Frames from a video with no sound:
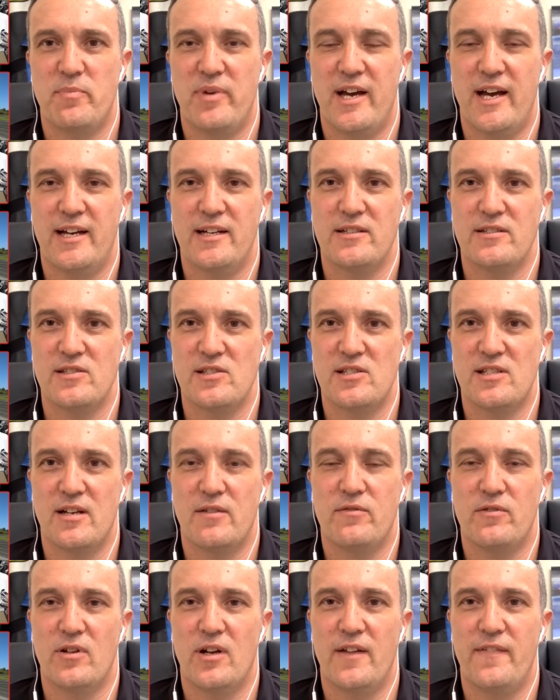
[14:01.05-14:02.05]
pack and
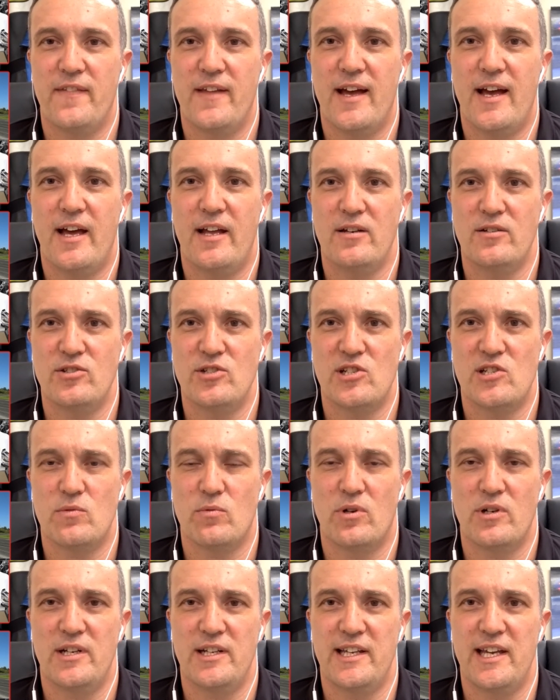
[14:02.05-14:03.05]
stuff like that, and just
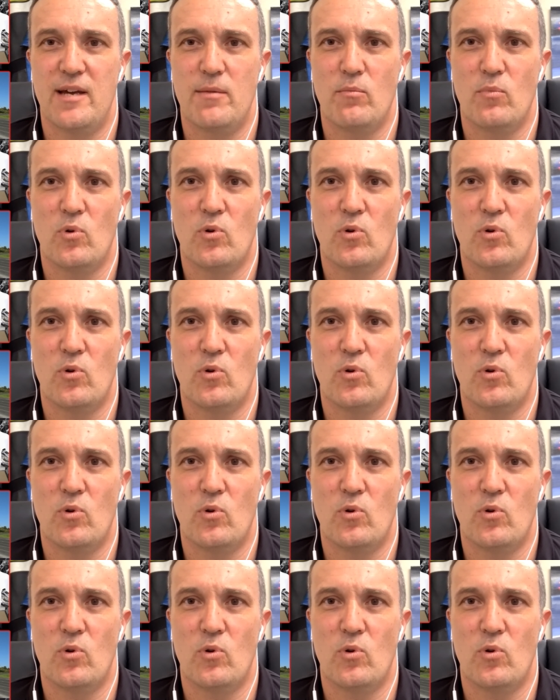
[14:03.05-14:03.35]
wanted to get